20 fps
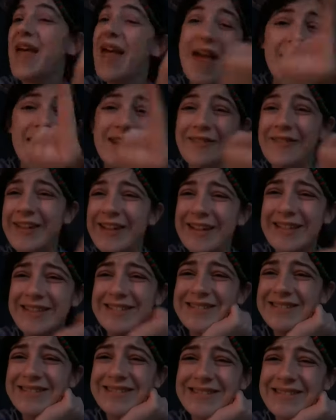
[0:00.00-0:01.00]

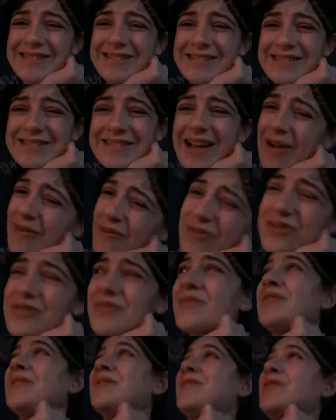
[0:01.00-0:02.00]
Anyways, I want
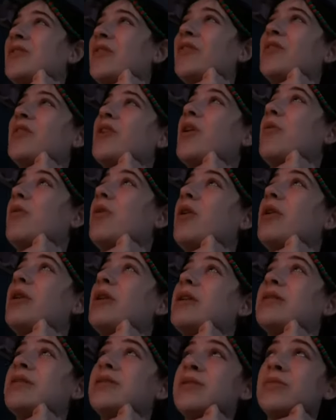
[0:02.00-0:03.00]
something fun to go on.
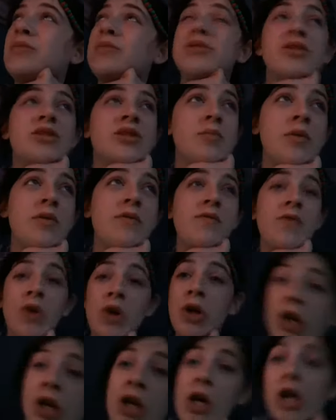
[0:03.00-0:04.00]
I don't know what's gonna be
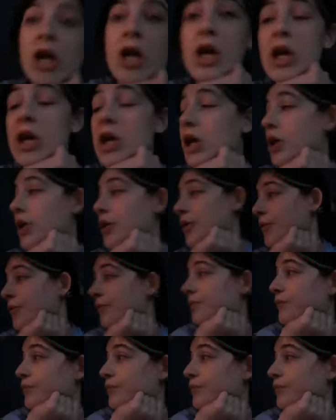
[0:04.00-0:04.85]
fun. I